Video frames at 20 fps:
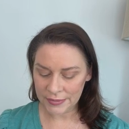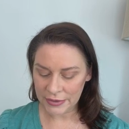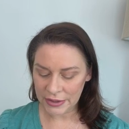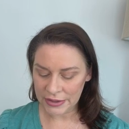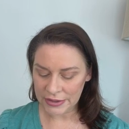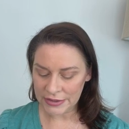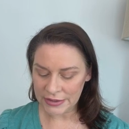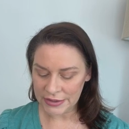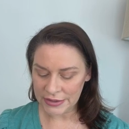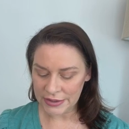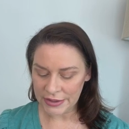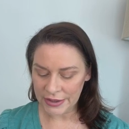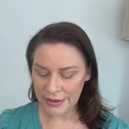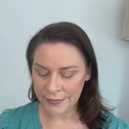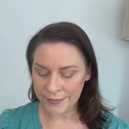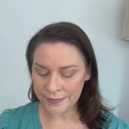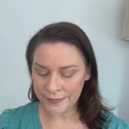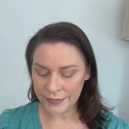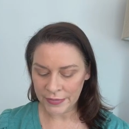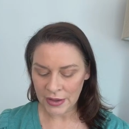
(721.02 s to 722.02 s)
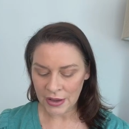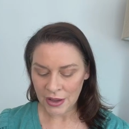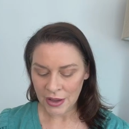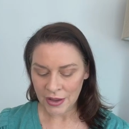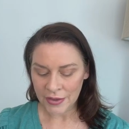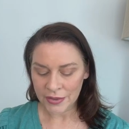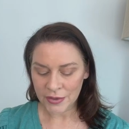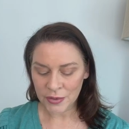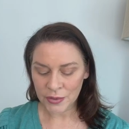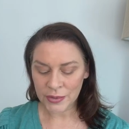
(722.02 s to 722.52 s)
I'm not done yet.
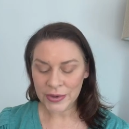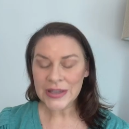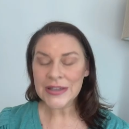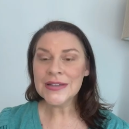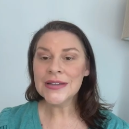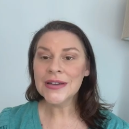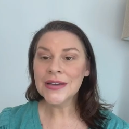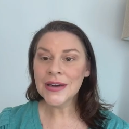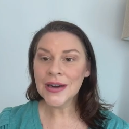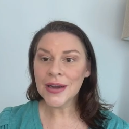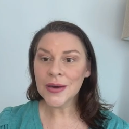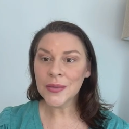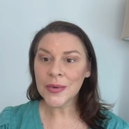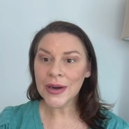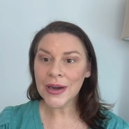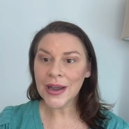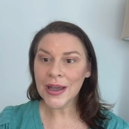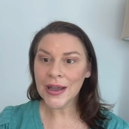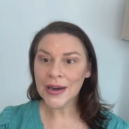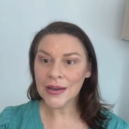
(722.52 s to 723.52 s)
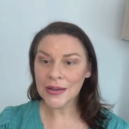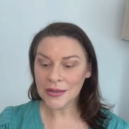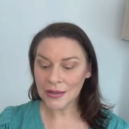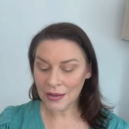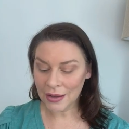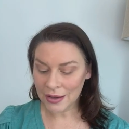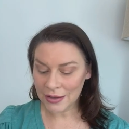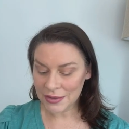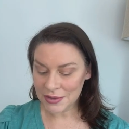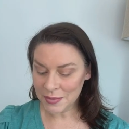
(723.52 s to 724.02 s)
The reason I went ahead
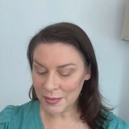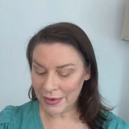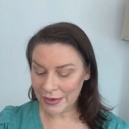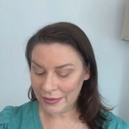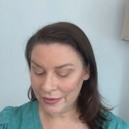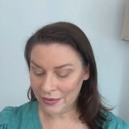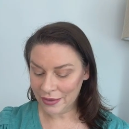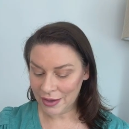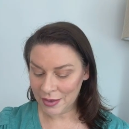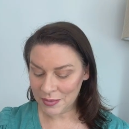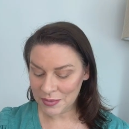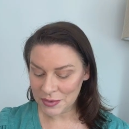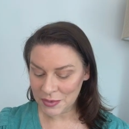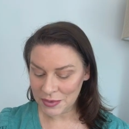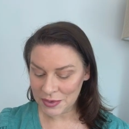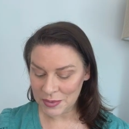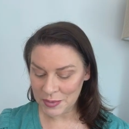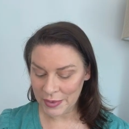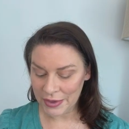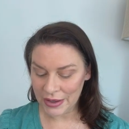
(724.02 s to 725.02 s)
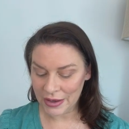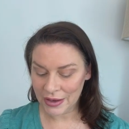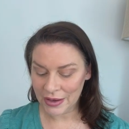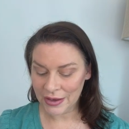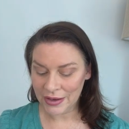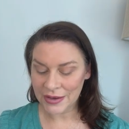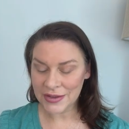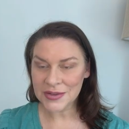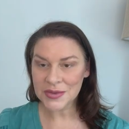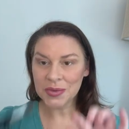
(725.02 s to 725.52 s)
and lined my lips was
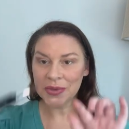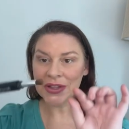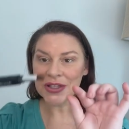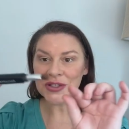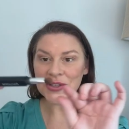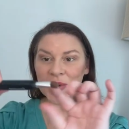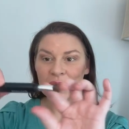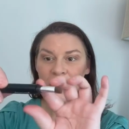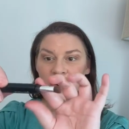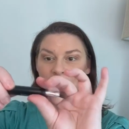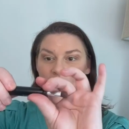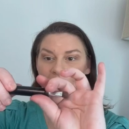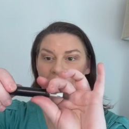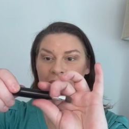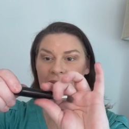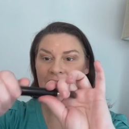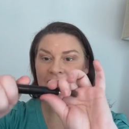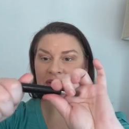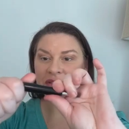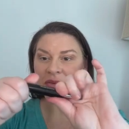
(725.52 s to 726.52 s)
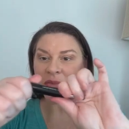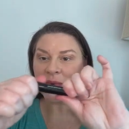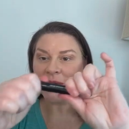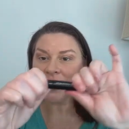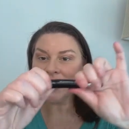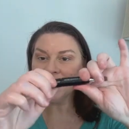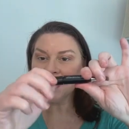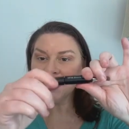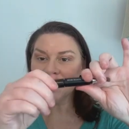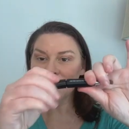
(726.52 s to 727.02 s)
because with the Total Package
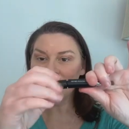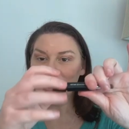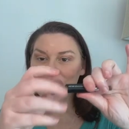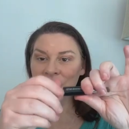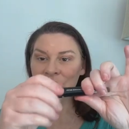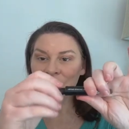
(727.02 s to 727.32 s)
brush,